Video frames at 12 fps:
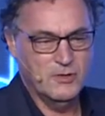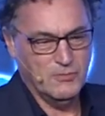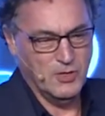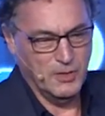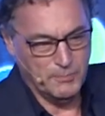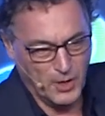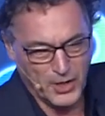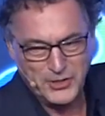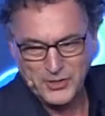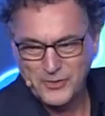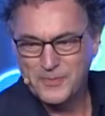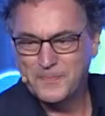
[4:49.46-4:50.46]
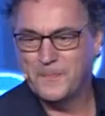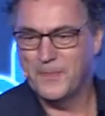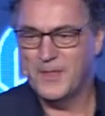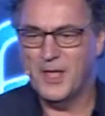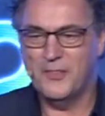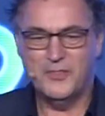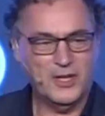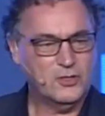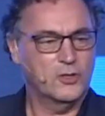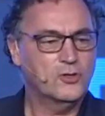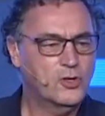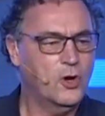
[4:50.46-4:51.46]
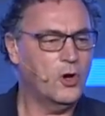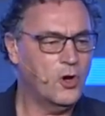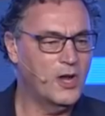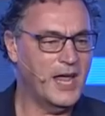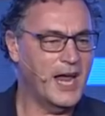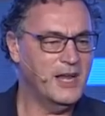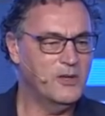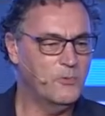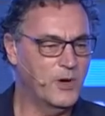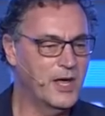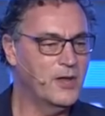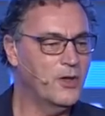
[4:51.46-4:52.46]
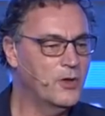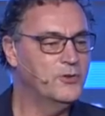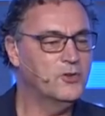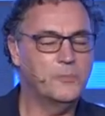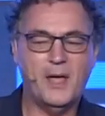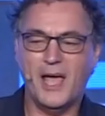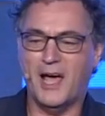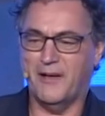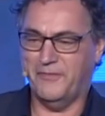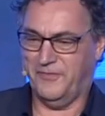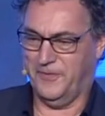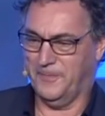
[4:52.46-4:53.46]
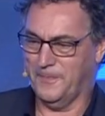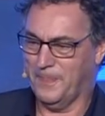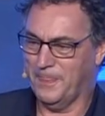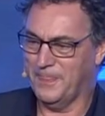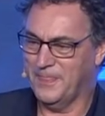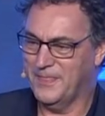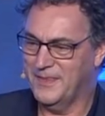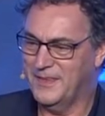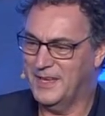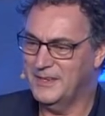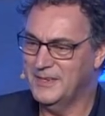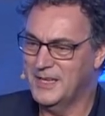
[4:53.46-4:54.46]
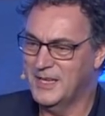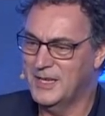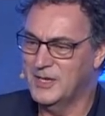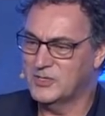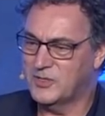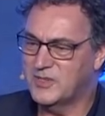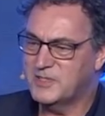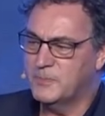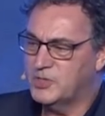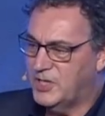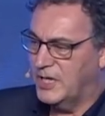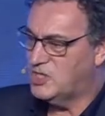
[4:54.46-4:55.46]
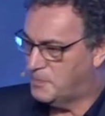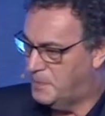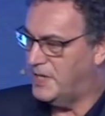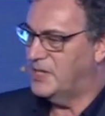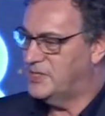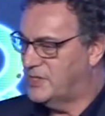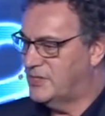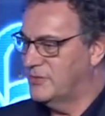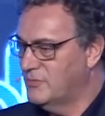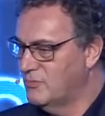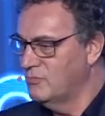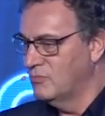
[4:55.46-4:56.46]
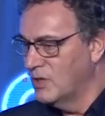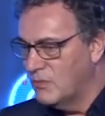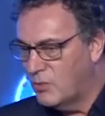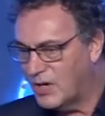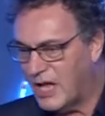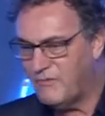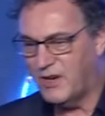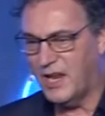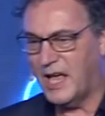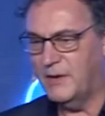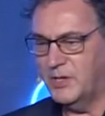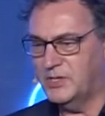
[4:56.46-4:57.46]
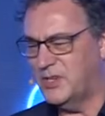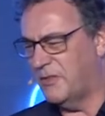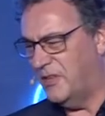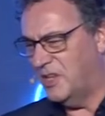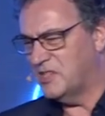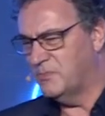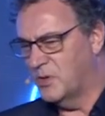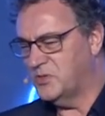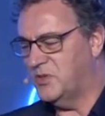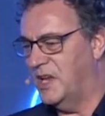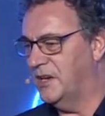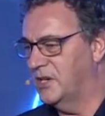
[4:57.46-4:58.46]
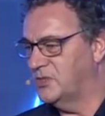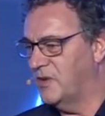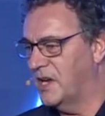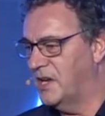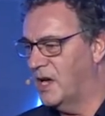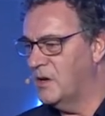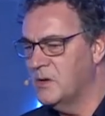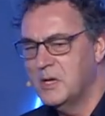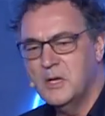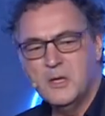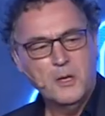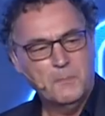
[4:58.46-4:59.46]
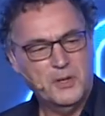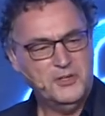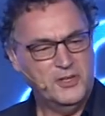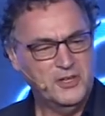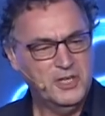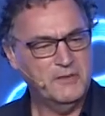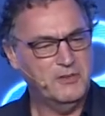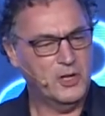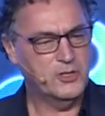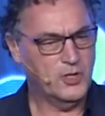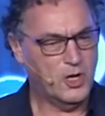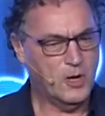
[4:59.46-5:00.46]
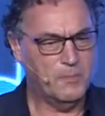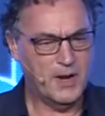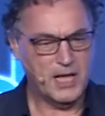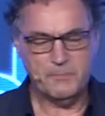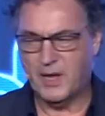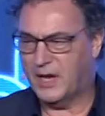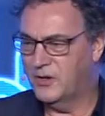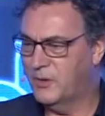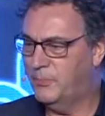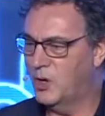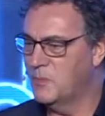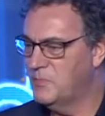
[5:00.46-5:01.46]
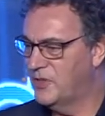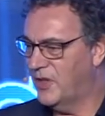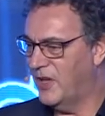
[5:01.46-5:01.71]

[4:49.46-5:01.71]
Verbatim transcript: a bot, that can call anyone on your behalf. Right? So this machine speaks in whatever language. I think it's mostly English right now. But you can give it a job, like make an appointment with a